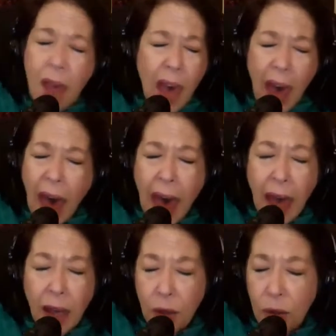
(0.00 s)
I
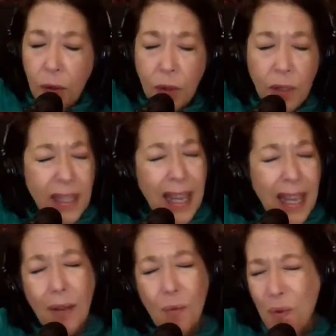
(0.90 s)
couldn't
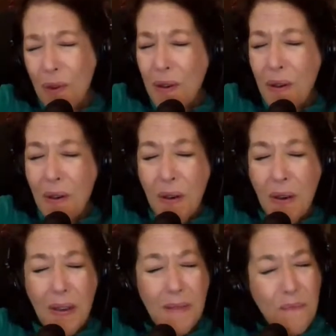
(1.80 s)
take
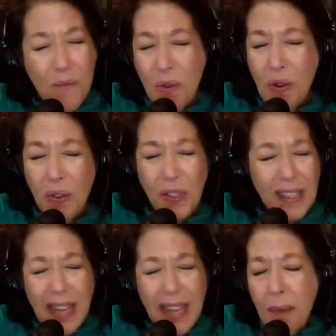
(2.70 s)
one more
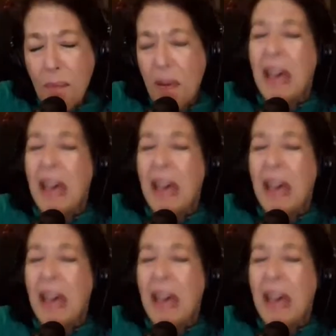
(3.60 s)
step.